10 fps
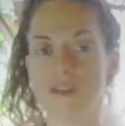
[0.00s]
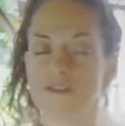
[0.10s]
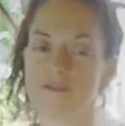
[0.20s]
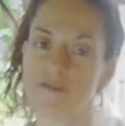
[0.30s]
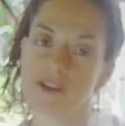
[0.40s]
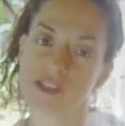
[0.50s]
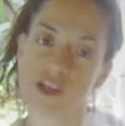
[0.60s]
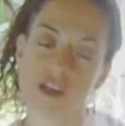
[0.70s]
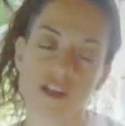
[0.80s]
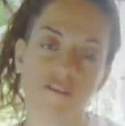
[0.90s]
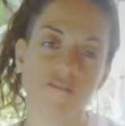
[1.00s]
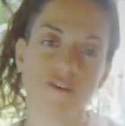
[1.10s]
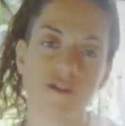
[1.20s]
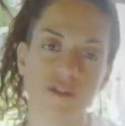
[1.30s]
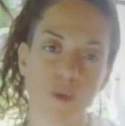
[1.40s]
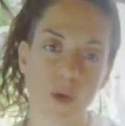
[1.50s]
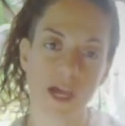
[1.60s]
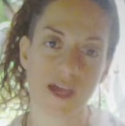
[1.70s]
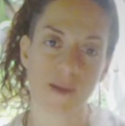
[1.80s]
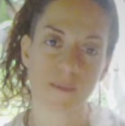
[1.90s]
the physical falls
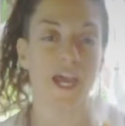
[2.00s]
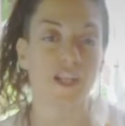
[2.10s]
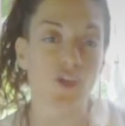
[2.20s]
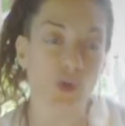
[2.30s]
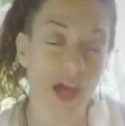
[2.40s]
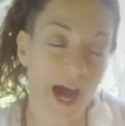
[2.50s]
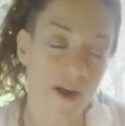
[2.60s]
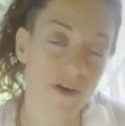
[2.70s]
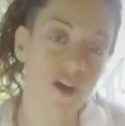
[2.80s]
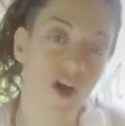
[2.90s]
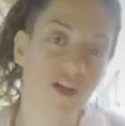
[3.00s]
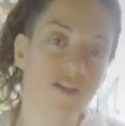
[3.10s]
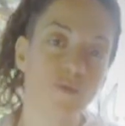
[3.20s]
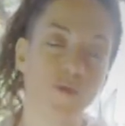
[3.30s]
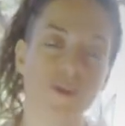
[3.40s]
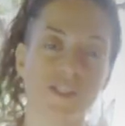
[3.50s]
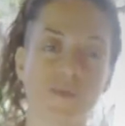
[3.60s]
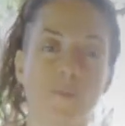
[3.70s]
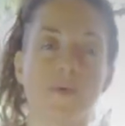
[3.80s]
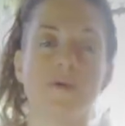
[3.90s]
away, and you carry on with the
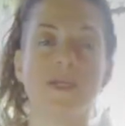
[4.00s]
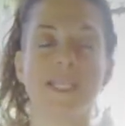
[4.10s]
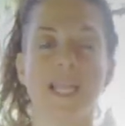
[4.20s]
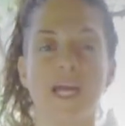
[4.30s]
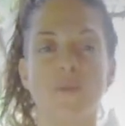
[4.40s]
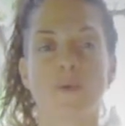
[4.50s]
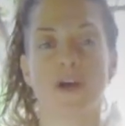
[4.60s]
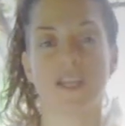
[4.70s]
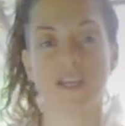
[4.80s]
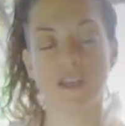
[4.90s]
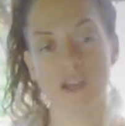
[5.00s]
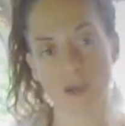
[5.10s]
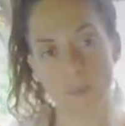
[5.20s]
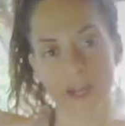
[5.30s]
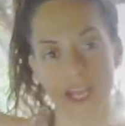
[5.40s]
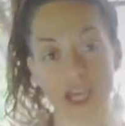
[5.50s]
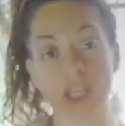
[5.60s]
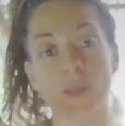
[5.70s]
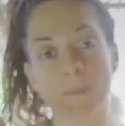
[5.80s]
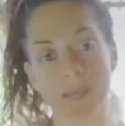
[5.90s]
spirit light body, but
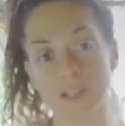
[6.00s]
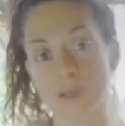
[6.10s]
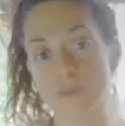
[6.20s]
in the middle